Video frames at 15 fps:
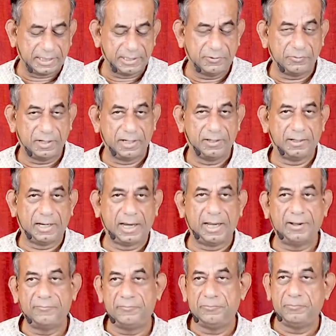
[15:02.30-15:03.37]
I dwell. I
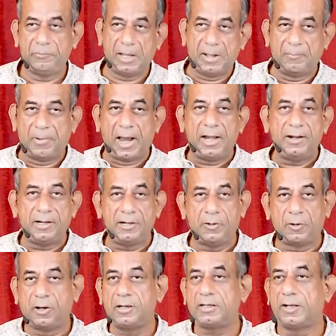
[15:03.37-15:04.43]
have
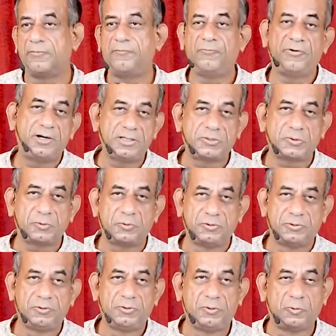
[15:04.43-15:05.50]
abandoned all comfort
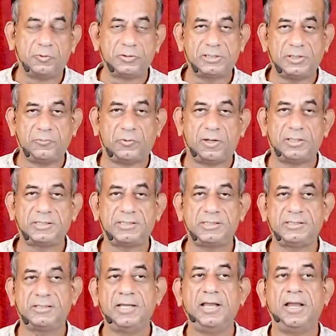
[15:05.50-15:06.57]
zone. Doors and walls
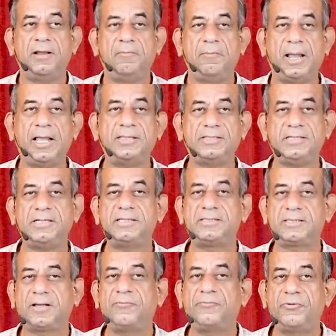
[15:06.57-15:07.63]
is man
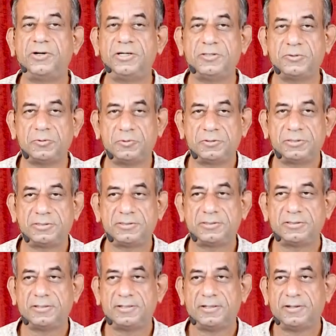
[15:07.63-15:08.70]
seeks comfort zones.
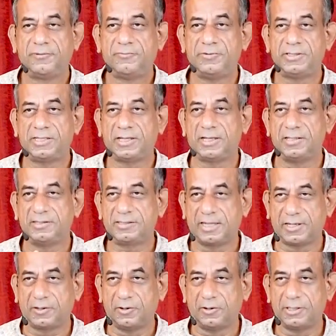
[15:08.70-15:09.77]
Physical,
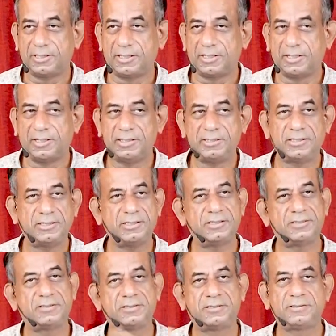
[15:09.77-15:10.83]
psychological. He
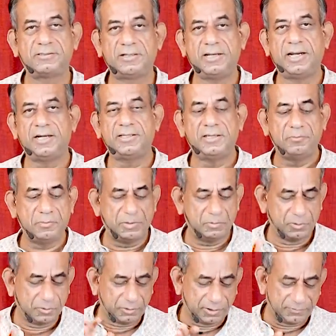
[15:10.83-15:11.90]
says, let them be
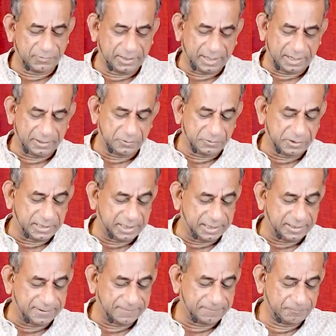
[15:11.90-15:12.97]
blown away. I don't
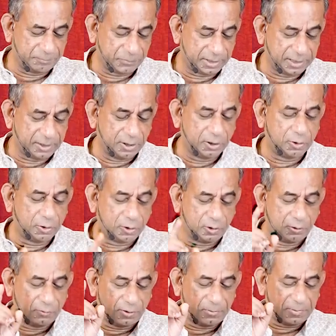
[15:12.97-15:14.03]
care.
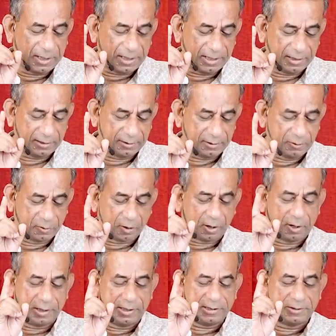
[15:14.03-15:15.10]
Over me,
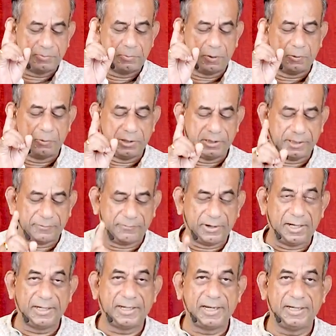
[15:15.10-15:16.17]
God is blowing the
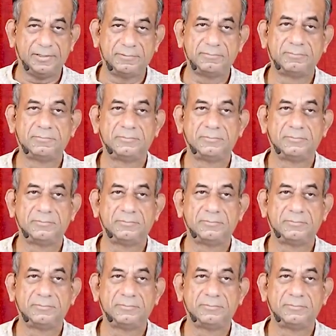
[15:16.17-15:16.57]
welkin.